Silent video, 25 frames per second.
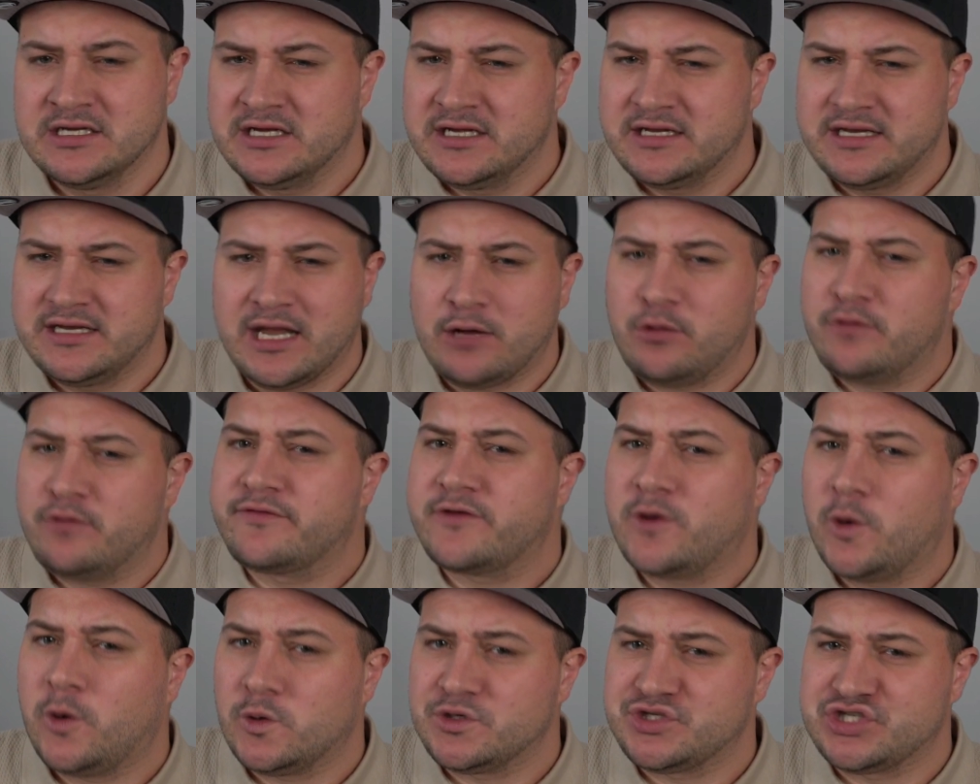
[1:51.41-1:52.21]
Now, of
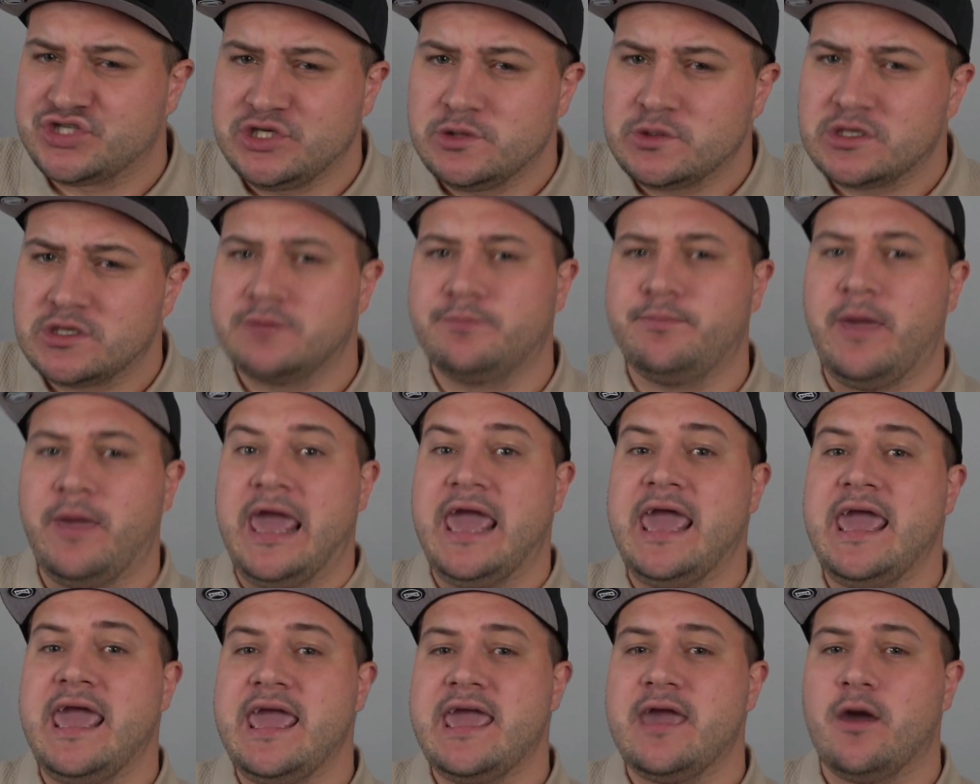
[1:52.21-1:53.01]
course, you could
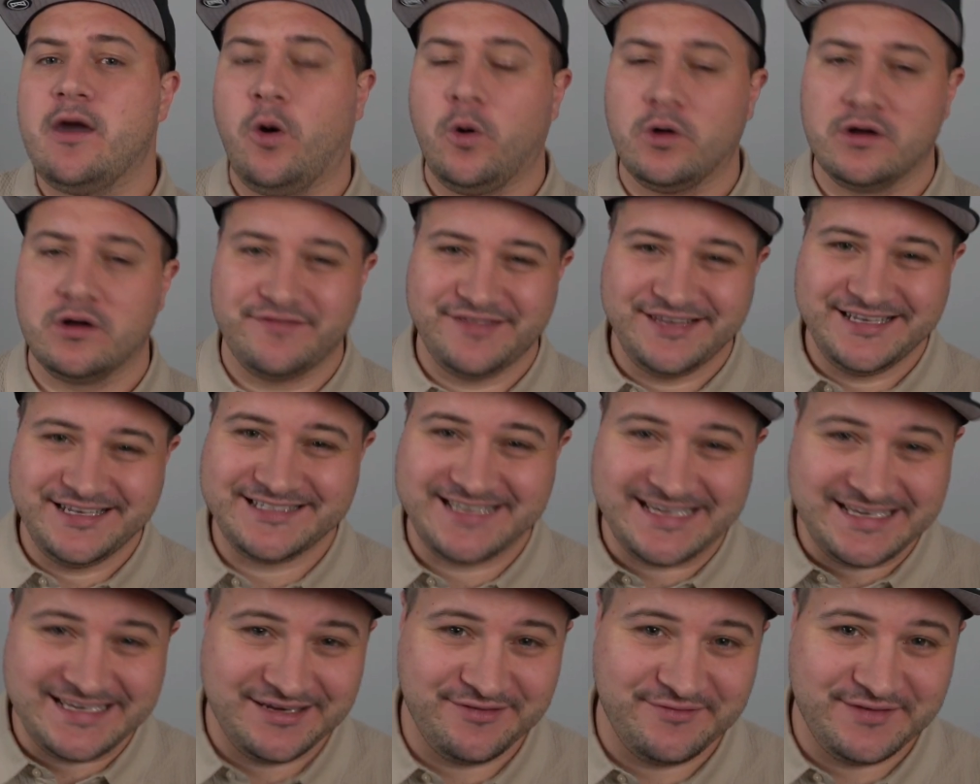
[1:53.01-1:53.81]
pay all of these
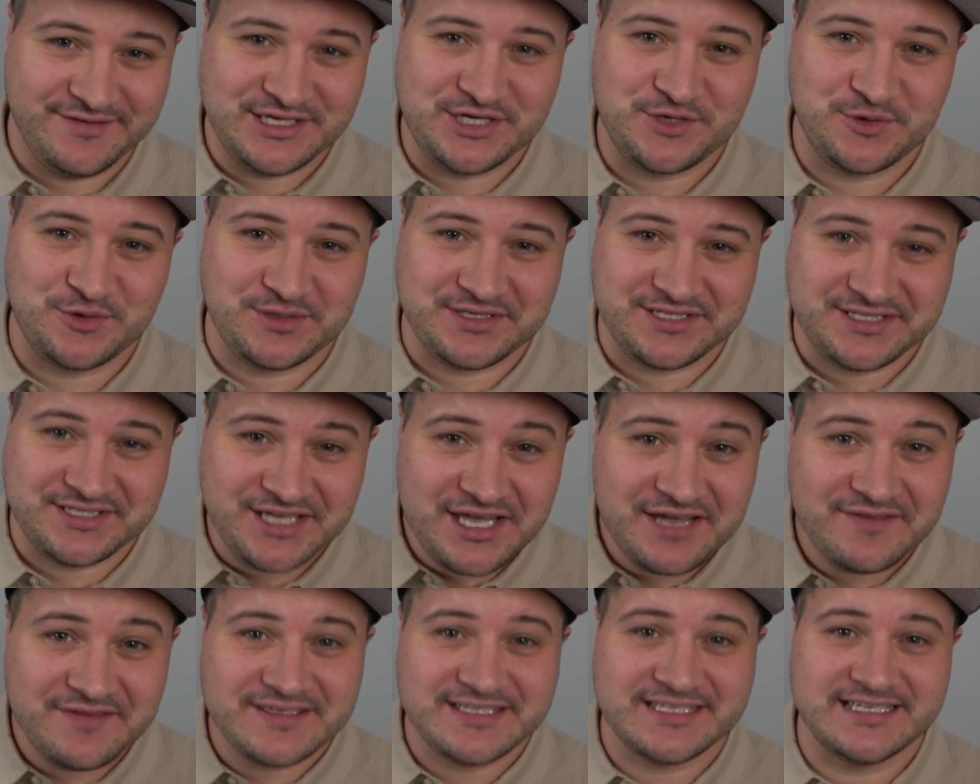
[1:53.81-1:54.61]
individual
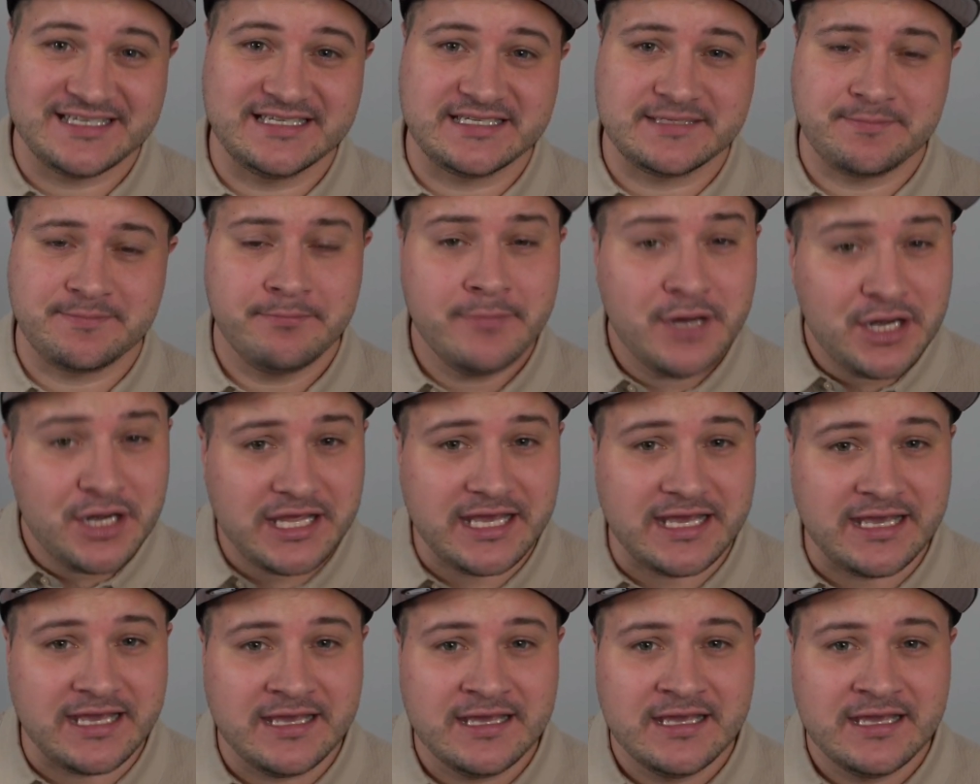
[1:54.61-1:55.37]
services money